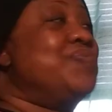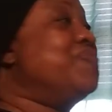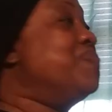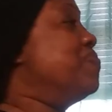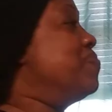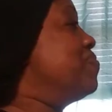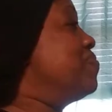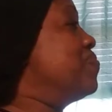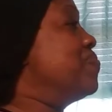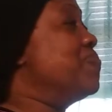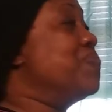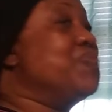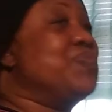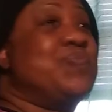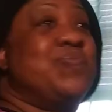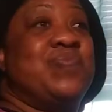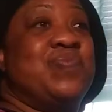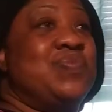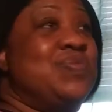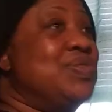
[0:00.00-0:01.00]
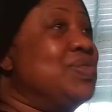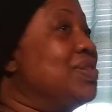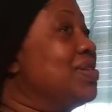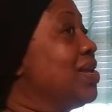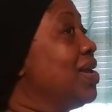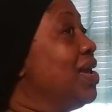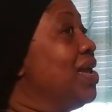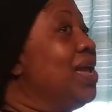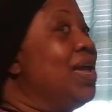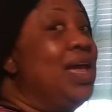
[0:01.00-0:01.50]
Mm-mm.
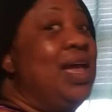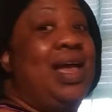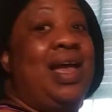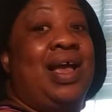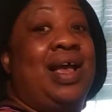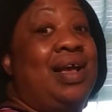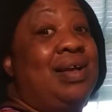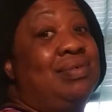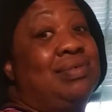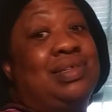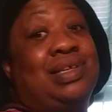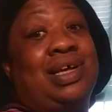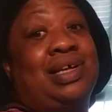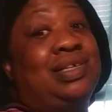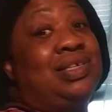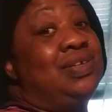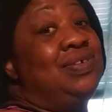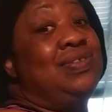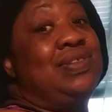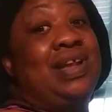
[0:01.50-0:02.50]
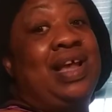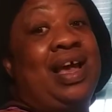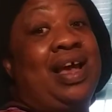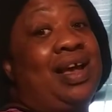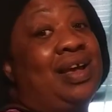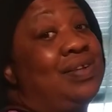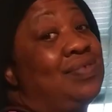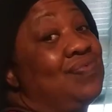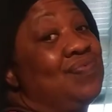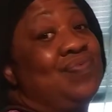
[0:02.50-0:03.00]
Telling you
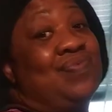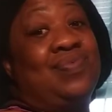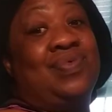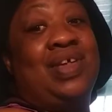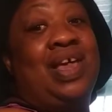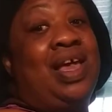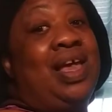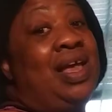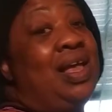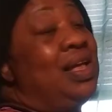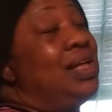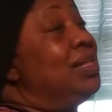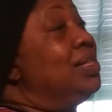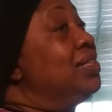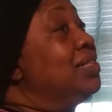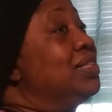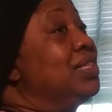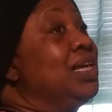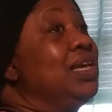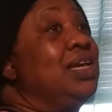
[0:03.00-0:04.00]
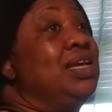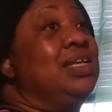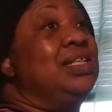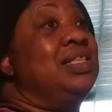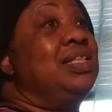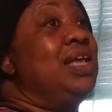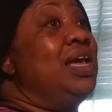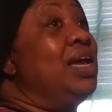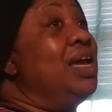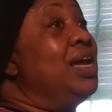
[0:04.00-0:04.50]
now,
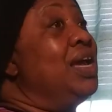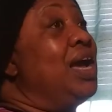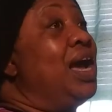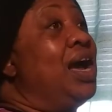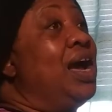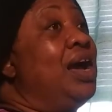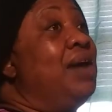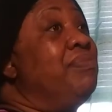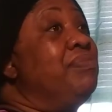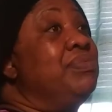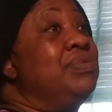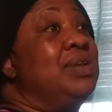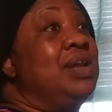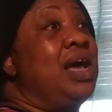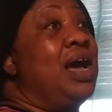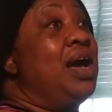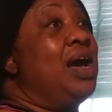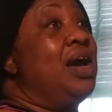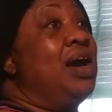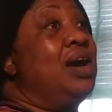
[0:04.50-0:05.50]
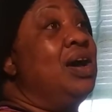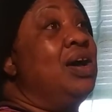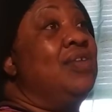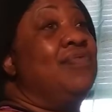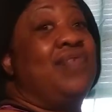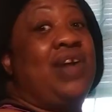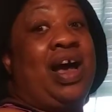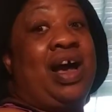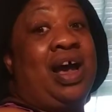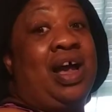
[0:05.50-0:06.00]
thinking that I'm not of
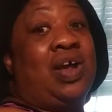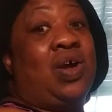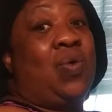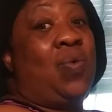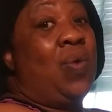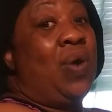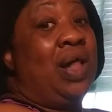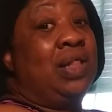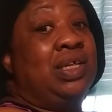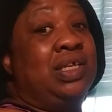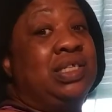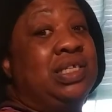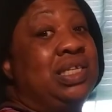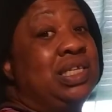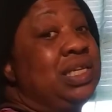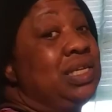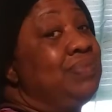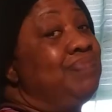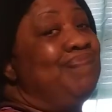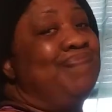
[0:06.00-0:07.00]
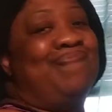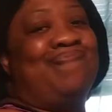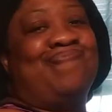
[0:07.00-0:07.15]
high quality,